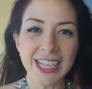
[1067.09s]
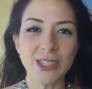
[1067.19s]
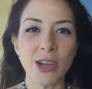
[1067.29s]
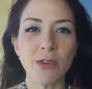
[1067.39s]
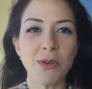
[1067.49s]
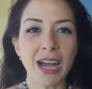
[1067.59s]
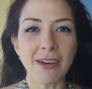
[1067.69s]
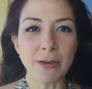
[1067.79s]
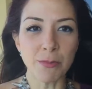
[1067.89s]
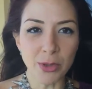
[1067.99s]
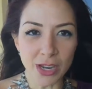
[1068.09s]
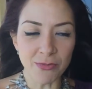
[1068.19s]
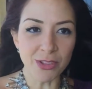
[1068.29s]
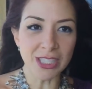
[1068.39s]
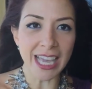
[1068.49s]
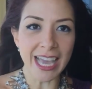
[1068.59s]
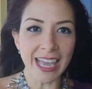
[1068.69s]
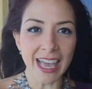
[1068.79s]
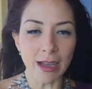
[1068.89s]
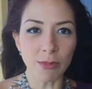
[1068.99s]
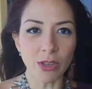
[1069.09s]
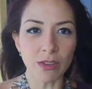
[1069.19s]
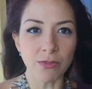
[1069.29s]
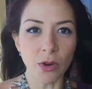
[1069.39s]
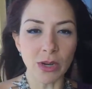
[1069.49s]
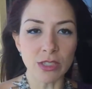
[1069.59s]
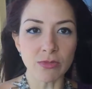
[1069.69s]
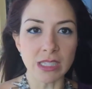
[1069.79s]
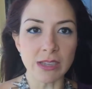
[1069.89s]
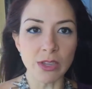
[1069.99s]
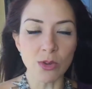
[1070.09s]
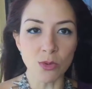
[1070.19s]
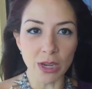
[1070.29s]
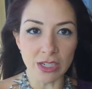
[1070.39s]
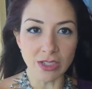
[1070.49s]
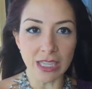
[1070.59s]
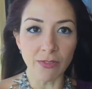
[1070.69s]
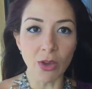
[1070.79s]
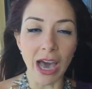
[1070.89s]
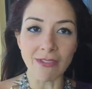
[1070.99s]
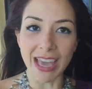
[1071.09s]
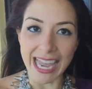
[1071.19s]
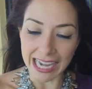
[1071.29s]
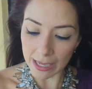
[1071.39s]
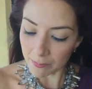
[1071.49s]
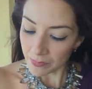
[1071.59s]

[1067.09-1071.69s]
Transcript: So everyone, have a beautiful day. I'm looking forward to receiving your questions if you have any.